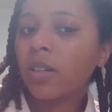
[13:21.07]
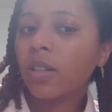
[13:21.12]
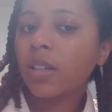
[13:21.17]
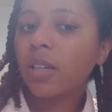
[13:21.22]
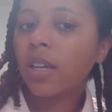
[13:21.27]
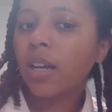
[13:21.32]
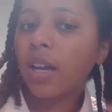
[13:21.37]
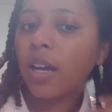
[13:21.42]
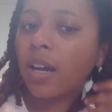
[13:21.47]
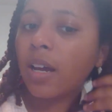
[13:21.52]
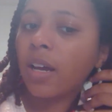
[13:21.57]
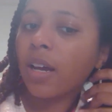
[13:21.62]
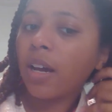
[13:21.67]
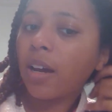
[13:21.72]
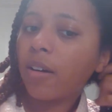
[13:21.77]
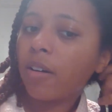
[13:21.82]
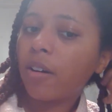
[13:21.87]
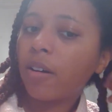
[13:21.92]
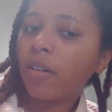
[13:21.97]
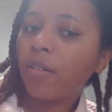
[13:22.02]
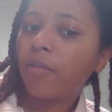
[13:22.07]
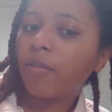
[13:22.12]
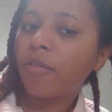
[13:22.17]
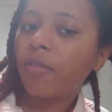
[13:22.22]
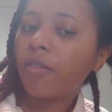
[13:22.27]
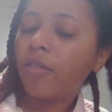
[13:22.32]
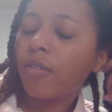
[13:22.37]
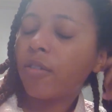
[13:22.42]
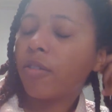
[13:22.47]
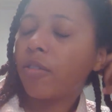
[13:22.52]
Yeah, I
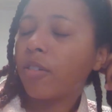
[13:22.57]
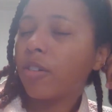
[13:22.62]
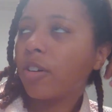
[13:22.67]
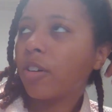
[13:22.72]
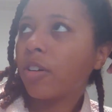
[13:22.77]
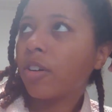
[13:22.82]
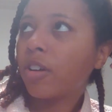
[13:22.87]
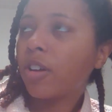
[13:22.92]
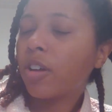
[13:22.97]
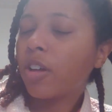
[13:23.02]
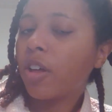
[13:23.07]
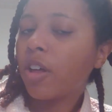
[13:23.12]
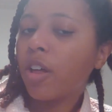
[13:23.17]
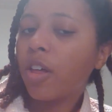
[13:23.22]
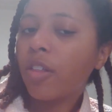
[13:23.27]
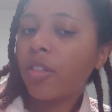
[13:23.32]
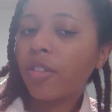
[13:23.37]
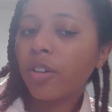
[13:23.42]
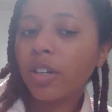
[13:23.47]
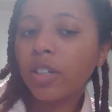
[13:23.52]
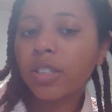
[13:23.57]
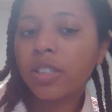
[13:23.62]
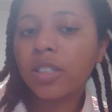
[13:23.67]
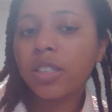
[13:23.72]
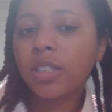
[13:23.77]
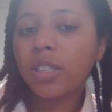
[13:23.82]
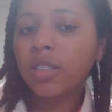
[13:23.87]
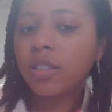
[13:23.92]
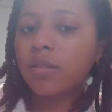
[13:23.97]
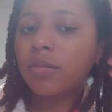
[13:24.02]
have
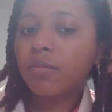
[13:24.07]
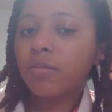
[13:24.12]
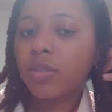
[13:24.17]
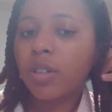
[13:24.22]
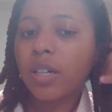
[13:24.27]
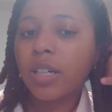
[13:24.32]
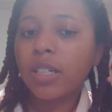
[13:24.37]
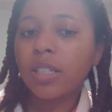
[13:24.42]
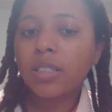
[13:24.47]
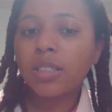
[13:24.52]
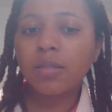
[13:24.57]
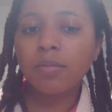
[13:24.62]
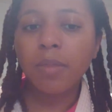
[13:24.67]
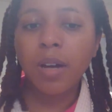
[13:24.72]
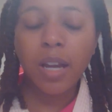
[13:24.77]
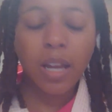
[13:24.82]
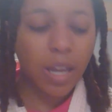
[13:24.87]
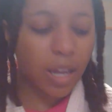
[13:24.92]
13 braids in my